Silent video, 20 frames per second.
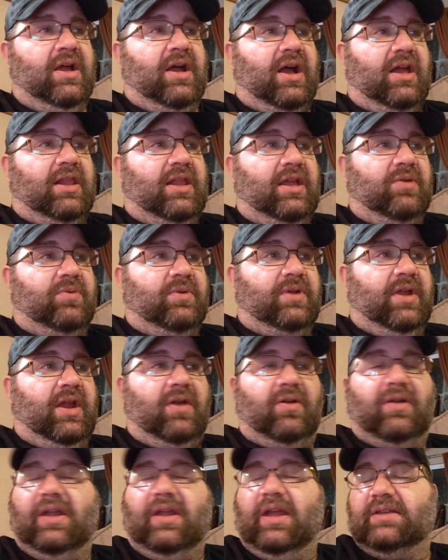I like when
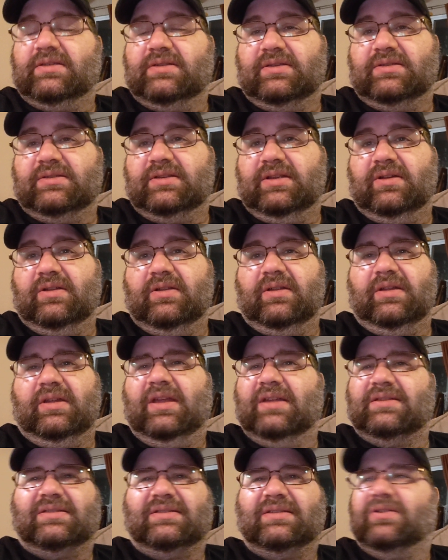Harry has to steal.
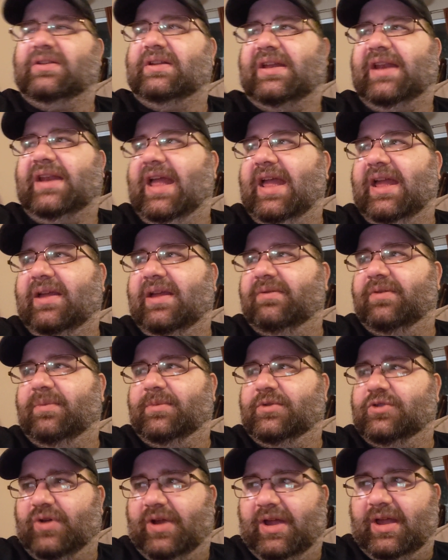He has to steal like an egg
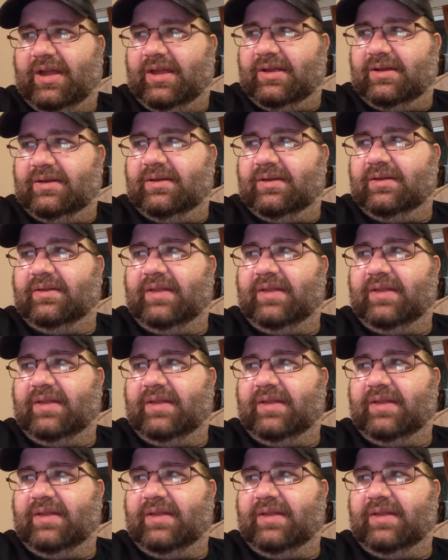from a dragon.